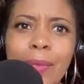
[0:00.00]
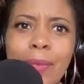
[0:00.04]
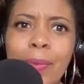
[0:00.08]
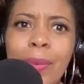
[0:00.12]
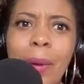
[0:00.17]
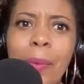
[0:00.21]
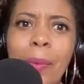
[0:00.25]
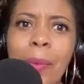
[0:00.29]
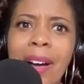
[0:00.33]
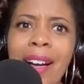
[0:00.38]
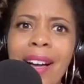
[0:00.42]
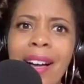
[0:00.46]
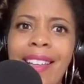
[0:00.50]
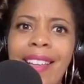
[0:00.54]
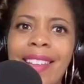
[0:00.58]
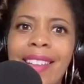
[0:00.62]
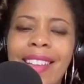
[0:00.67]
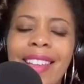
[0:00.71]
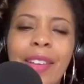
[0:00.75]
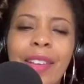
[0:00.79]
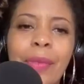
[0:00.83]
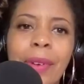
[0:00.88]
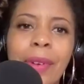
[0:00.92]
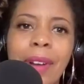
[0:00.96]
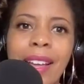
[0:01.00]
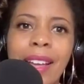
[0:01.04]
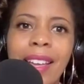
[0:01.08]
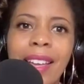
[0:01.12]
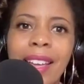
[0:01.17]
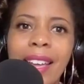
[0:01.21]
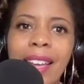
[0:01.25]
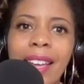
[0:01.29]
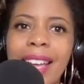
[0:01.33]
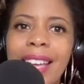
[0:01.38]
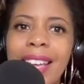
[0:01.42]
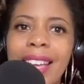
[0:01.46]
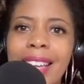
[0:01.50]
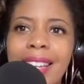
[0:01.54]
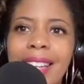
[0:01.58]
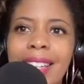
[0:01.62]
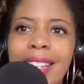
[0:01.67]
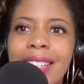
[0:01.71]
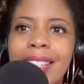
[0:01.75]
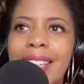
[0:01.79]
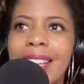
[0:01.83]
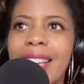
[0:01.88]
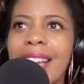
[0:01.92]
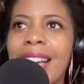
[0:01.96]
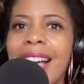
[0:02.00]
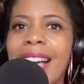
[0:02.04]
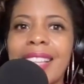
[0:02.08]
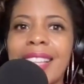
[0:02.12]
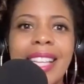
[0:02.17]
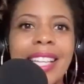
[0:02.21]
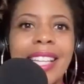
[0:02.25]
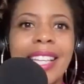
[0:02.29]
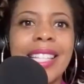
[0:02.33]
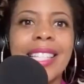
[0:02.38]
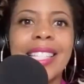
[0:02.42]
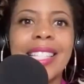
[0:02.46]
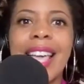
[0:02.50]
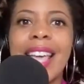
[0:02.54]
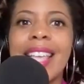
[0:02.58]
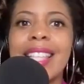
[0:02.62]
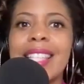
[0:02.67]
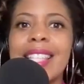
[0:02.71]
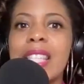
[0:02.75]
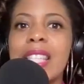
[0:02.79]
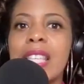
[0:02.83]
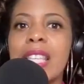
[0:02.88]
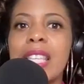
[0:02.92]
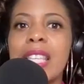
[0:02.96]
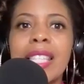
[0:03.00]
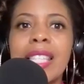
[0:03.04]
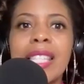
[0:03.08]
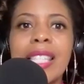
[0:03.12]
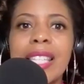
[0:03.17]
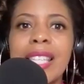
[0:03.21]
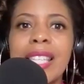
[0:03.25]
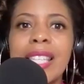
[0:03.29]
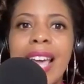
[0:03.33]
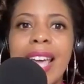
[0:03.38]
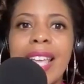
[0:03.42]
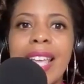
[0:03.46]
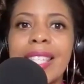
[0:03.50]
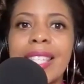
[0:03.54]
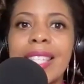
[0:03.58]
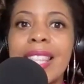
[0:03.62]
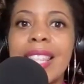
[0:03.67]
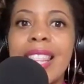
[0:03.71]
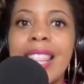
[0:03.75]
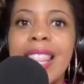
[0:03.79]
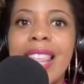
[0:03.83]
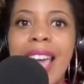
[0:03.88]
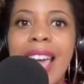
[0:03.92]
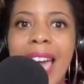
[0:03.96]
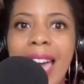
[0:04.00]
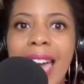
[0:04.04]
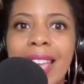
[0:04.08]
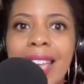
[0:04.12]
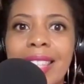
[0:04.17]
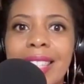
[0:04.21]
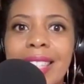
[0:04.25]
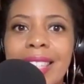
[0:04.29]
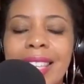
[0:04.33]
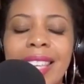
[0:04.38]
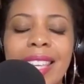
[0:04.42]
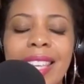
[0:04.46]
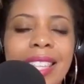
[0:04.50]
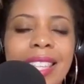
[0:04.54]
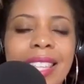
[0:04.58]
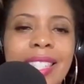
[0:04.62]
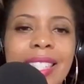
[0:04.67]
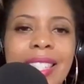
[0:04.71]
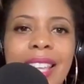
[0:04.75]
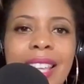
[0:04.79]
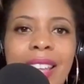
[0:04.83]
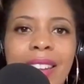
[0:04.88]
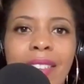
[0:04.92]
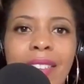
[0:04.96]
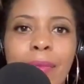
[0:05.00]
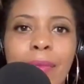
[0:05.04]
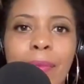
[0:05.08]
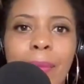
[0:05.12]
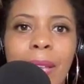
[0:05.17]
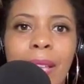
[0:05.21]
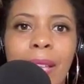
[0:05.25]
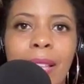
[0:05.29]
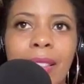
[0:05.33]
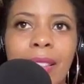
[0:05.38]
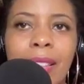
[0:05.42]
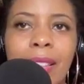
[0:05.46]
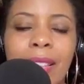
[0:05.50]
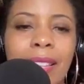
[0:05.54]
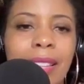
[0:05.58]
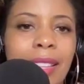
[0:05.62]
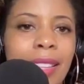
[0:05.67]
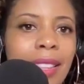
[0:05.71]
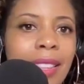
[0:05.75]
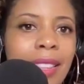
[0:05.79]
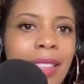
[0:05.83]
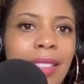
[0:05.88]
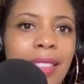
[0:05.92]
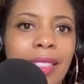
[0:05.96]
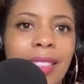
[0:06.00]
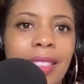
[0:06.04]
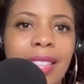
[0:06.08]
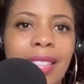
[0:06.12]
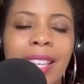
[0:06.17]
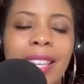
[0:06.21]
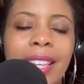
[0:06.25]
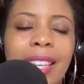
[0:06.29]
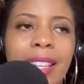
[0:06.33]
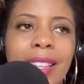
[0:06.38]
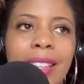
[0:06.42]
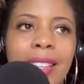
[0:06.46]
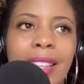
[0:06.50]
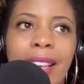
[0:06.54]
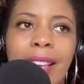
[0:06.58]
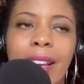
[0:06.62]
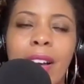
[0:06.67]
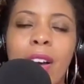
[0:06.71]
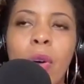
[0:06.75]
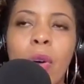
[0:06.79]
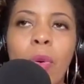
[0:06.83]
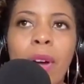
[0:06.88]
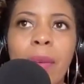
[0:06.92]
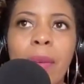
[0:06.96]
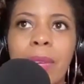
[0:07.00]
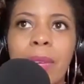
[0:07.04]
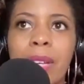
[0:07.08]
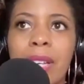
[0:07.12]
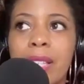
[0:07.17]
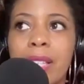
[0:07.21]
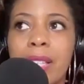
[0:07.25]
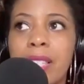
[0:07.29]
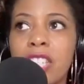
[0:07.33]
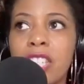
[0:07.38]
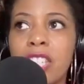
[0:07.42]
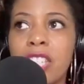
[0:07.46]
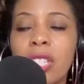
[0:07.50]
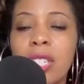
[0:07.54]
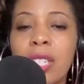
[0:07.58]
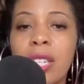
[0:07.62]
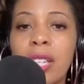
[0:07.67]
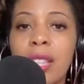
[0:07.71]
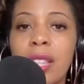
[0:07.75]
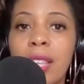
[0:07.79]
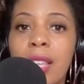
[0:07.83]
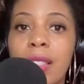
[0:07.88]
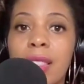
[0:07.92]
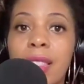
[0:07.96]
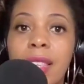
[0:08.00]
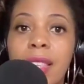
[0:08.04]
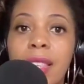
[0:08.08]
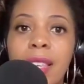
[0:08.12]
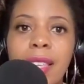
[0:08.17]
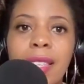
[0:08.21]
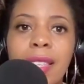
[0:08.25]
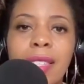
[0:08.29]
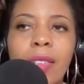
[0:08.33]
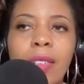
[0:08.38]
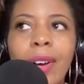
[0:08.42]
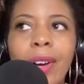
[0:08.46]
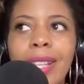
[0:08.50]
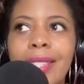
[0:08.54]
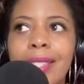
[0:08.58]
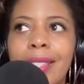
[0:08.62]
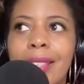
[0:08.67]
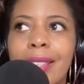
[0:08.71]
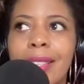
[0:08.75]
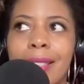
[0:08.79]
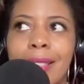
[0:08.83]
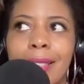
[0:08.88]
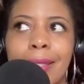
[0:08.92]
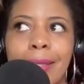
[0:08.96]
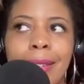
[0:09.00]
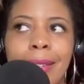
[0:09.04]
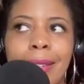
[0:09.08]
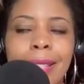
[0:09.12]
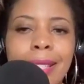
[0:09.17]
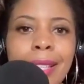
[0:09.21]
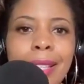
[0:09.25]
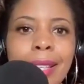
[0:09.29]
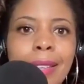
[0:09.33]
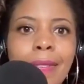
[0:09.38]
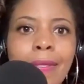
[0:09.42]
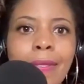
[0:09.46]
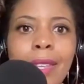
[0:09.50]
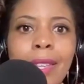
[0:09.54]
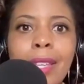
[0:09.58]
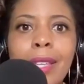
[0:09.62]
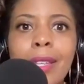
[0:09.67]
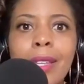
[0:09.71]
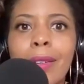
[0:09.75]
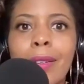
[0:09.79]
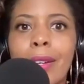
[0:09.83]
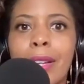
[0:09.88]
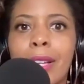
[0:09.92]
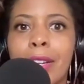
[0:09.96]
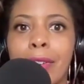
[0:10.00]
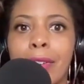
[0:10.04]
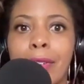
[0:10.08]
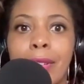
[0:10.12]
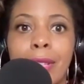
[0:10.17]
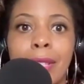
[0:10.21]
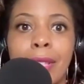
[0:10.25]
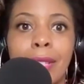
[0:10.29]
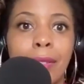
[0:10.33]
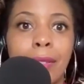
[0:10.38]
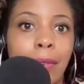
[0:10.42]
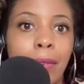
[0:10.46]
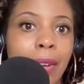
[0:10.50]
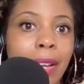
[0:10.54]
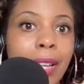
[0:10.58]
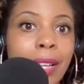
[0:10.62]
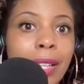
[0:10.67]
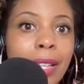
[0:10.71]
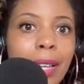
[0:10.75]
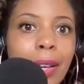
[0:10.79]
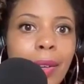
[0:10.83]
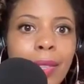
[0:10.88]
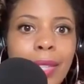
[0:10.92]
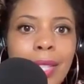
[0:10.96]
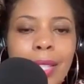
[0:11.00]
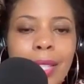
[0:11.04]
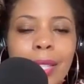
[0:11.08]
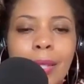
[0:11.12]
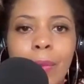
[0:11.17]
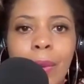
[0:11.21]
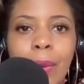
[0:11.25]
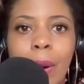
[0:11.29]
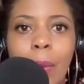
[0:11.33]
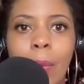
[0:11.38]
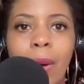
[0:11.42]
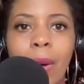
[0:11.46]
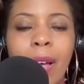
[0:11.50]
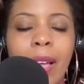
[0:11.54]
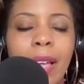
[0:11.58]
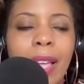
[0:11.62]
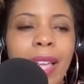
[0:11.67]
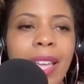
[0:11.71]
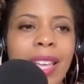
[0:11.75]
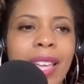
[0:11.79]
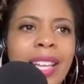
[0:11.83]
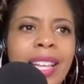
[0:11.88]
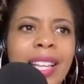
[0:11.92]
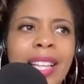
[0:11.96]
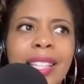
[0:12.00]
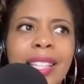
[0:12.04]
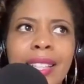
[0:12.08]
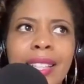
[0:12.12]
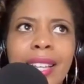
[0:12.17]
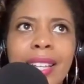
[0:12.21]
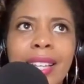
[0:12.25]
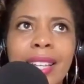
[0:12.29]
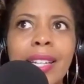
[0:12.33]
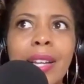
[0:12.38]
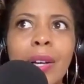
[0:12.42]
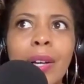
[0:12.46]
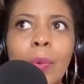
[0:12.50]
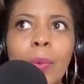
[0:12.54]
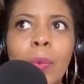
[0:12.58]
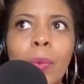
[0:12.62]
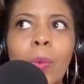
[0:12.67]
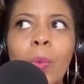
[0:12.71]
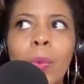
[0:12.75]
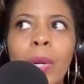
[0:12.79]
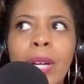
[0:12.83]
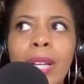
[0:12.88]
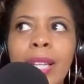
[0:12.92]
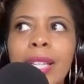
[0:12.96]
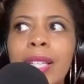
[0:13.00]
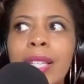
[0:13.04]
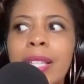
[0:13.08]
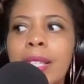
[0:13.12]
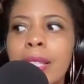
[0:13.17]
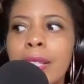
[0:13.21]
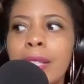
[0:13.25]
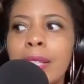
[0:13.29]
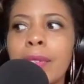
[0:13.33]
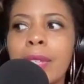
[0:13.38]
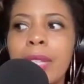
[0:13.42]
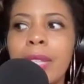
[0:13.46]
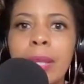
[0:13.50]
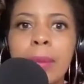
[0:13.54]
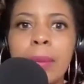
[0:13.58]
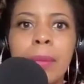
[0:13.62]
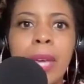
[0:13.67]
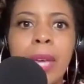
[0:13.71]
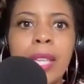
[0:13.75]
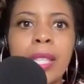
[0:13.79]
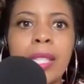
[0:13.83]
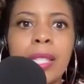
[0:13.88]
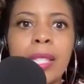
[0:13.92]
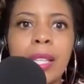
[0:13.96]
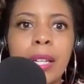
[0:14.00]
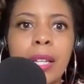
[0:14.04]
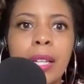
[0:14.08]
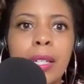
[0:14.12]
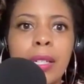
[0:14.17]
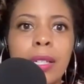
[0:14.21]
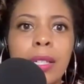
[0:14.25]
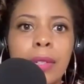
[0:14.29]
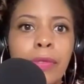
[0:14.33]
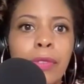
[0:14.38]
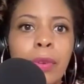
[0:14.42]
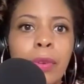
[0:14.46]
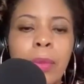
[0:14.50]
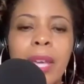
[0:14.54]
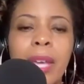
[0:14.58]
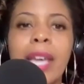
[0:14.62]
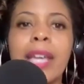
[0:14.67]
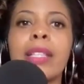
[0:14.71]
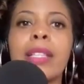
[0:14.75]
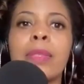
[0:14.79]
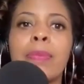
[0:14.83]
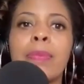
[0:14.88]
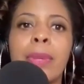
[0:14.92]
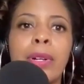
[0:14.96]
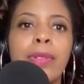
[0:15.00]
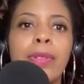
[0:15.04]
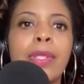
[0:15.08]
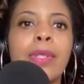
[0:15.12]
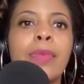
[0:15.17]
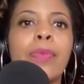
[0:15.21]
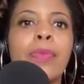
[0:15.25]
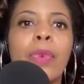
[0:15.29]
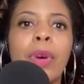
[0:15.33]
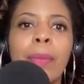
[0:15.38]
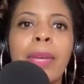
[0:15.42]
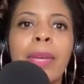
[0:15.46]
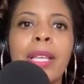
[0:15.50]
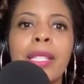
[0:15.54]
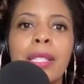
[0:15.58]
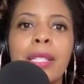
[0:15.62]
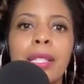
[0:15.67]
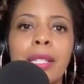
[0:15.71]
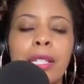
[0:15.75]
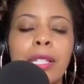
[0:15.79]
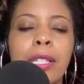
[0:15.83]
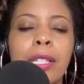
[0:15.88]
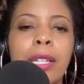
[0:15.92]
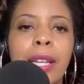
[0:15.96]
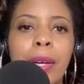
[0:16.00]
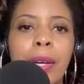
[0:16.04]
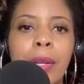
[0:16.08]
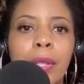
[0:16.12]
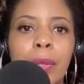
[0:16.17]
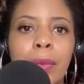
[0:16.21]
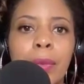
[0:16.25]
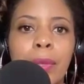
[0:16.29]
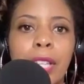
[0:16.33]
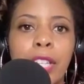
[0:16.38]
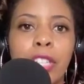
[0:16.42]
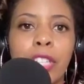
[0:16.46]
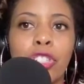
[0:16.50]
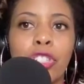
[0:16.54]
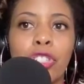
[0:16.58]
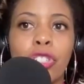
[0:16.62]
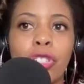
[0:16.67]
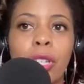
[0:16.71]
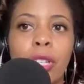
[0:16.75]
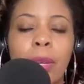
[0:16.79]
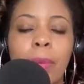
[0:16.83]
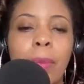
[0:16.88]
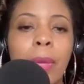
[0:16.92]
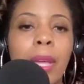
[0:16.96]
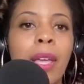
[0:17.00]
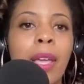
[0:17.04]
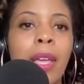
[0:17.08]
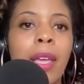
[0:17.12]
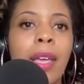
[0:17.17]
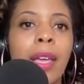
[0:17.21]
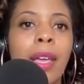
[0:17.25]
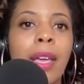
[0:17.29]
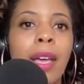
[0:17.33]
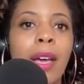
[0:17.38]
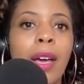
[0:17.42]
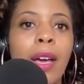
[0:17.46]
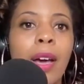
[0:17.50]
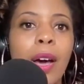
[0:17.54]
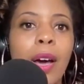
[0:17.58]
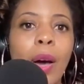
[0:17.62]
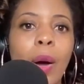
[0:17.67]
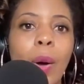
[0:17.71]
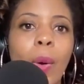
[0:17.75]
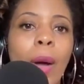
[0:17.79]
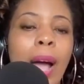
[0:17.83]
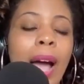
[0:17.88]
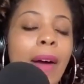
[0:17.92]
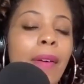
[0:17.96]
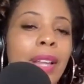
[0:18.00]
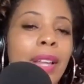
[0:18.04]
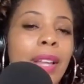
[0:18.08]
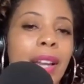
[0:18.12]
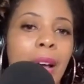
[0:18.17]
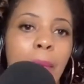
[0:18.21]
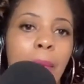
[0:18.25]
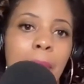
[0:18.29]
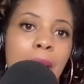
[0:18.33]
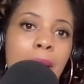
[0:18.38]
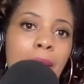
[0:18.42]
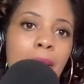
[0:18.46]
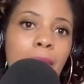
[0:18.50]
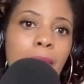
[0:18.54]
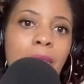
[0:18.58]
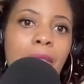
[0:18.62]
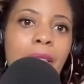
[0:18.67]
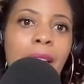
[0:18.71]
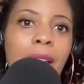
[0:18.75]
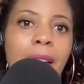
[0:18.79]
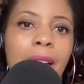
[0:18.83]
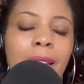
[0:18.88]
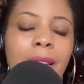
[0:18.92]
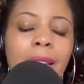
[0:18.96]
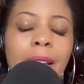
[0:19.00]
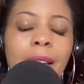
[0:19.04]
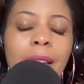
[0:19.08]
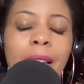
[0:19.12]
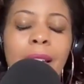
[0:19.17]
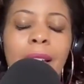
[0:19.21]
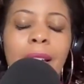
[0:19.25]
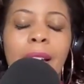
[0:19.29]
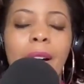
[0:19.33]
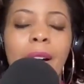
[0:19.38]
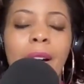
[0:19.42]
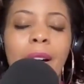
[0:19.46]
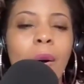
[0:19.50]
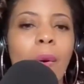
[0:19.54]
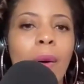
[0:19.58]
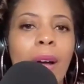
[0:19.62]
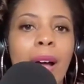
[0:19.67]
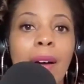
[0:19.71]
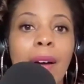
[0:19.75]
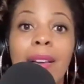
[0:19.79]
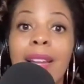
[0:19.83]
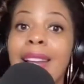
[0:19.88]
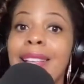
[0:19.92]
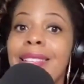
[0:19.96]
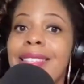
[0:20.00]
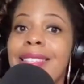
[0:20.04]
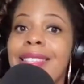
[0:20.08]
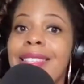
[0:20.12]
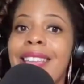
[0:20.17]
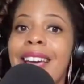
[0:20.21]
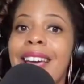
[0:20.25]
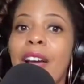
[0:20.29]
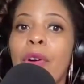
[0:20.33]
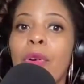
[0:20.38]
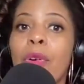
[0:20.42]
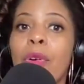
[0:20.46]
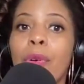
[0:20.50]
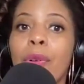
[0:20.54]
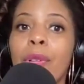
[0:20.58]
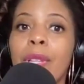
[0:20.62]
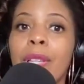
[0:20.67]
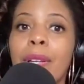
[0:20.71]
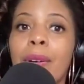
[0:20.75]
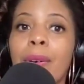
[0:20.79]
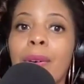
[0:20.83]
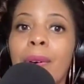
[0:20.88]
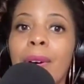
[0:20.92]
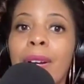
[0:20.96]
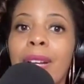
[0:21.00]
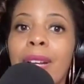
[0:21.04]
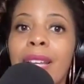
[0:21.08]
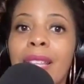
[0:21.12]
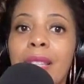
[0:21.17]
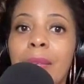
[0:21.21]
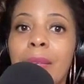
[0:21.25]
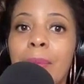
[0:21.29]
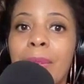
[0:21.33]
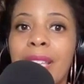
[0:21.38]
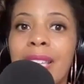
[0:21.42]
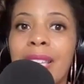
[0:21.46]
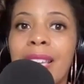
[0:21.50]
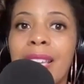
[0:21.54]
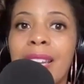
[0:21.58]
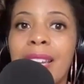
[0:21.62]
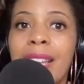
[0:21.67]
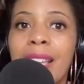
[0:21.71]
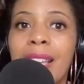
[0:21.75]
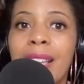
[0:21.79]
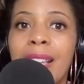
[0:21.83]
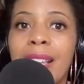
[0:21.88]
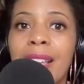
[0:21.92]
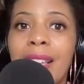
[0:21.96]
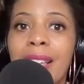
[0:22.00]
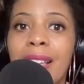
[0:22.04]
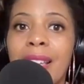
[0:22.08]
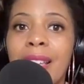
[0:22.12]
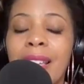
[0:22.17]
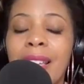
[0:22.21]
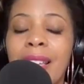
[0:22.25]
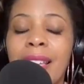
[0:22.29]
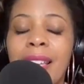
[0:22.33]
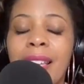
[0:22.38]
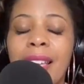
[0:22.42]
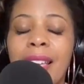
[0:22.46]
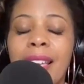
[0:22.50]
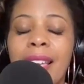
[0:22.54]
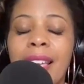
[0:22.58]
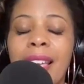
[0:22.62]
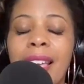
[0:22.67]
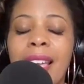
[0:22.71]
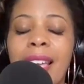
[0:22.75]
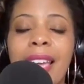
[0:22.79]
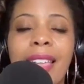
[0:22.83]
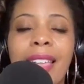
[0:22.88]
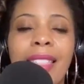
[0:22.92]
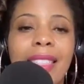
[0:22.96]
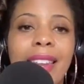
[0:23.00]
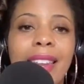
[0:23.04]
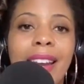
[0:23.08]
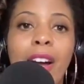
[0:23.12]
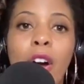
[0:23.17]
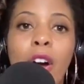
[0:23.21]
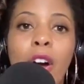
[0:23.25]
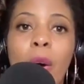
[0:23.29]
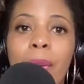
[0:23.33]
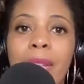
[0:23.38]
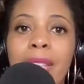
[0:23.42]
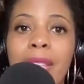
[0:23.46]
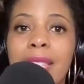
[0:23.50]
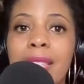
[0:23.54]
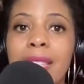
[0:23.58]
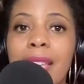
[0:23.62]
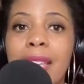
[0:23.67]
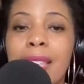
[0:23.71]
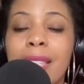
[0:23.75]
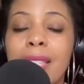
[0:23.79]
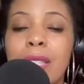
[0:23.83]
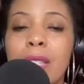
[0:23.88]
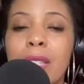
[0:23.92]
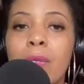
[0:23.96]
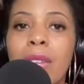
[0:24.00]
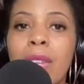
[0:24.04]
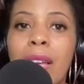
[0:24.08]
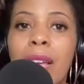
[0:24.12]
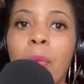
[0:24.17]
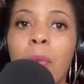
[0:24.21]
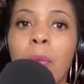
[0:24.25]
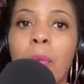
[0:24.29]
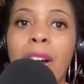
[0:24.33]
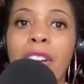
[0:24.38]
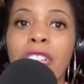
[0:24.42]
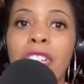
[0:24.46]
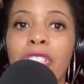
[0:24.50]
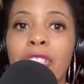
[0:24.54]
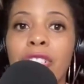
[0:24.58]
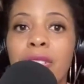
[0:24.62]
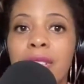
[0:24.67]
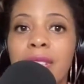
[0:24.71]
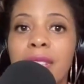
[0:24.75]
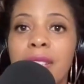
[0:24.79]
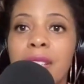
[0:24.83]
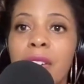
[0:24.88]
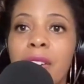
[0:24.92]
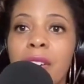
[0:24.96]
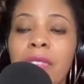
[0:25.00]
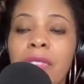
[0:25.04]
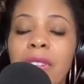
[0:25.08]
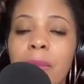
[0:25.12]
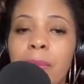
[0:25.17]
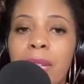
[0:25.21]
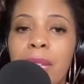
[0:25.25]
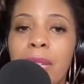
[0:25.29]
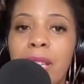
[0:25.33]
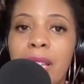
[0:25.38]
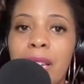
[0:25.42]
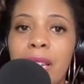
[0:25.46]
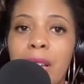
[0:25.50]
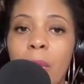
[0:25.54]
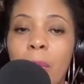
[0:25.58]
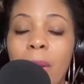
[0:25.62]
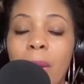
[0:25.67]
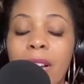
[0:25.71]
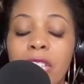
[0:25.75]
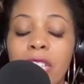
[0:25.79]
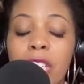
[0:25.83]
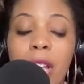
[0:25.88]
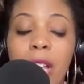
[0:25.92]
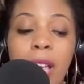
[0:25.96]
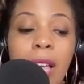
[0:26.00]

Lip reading: This is what I want. Right. And like, it's as easy as that instead of thinking like, oh, I've been conditioned to think this, or I see this on a TV or hear this on the radio. This is what I want. Like, no, what literally makes from the experts, what makes a good, healthy relationship? Oh, how can I model that? Oh, how can I see that early on in the beginning? And then I always say too, like, watch yourself in the beginning.